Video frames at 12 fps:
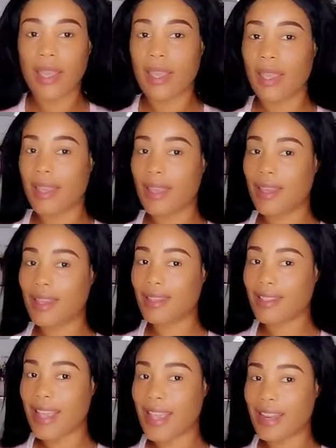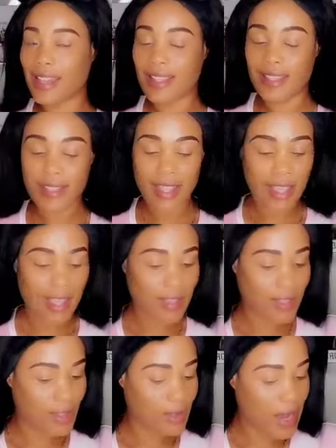And that is
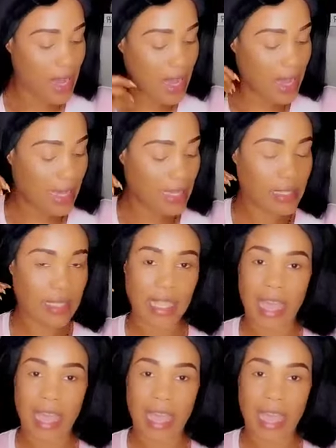it, you guys.